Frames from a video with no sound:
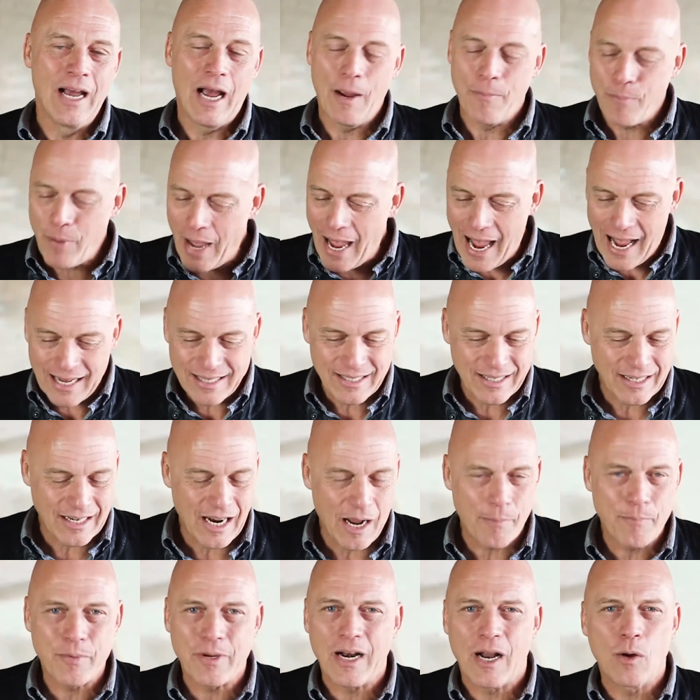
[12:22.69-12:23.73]
I packed it
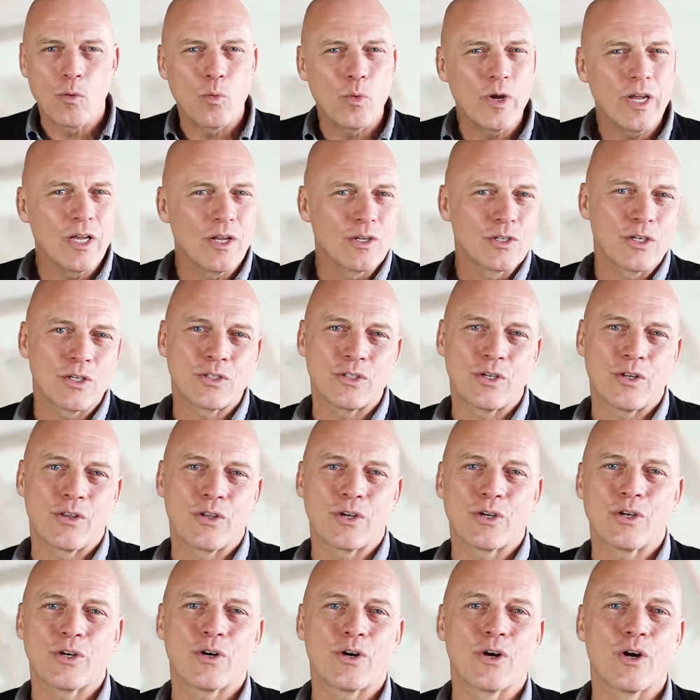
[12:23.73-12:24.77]
up and I wheeled it to
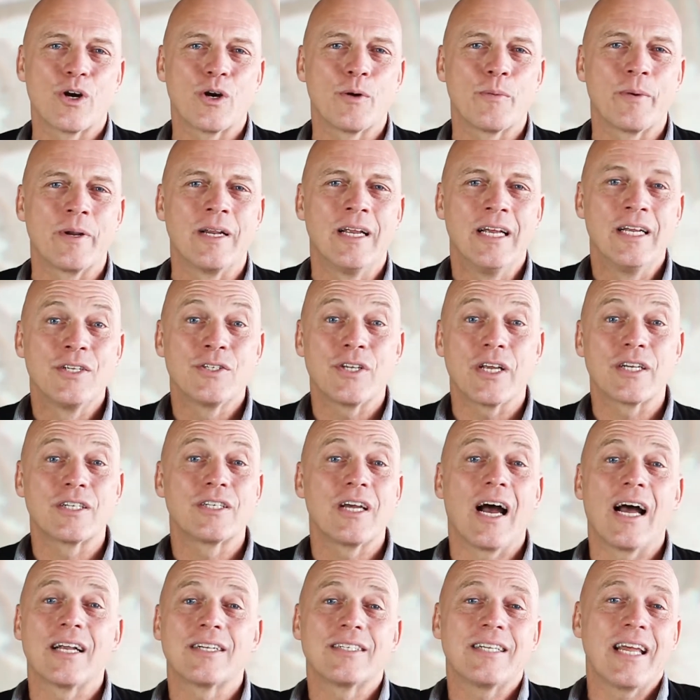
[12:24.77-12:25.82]
the curb and said,
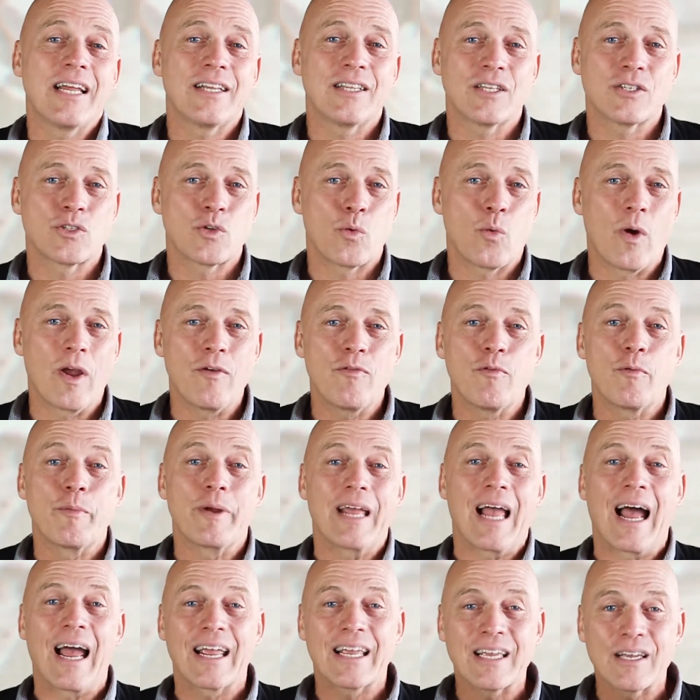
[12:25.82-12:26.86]
God, take this away from
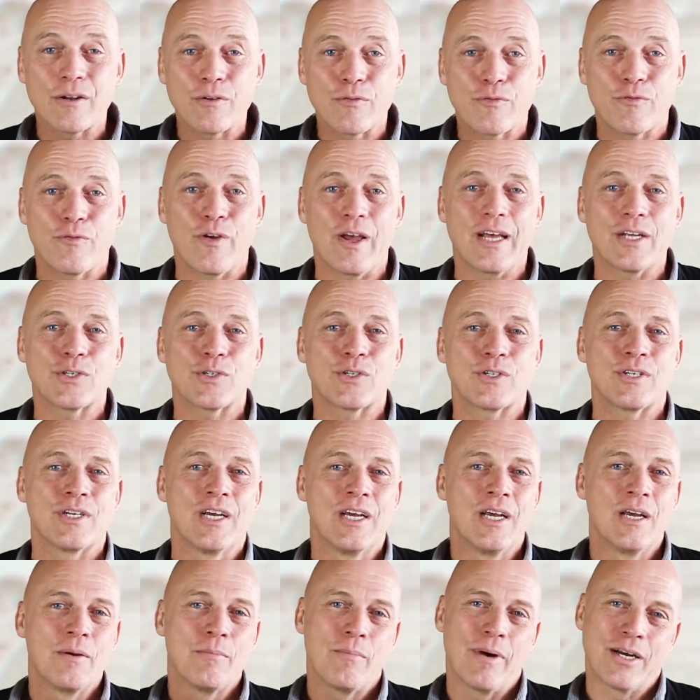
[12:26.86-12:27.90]
me. I confessed
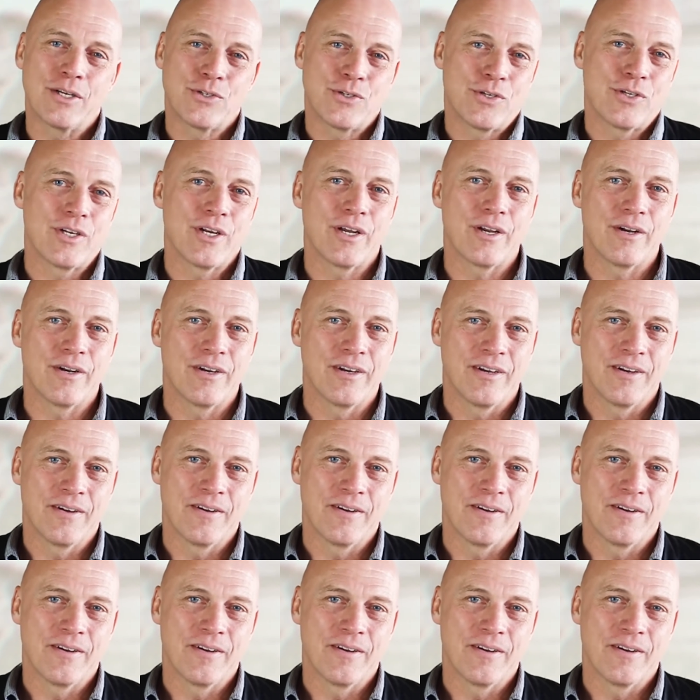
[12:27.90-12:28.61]
my sin.